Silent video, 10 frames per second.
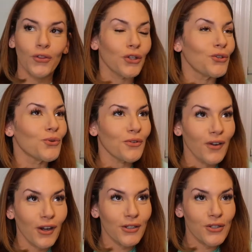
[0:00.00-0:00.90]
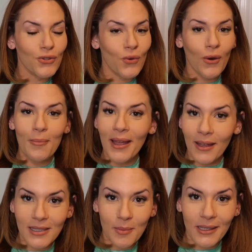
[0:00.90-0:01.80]
the universe or my
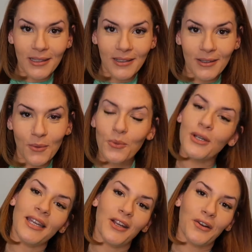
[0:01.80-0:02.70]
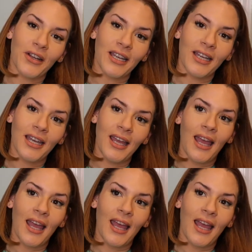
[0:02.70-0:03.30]
husband will hear it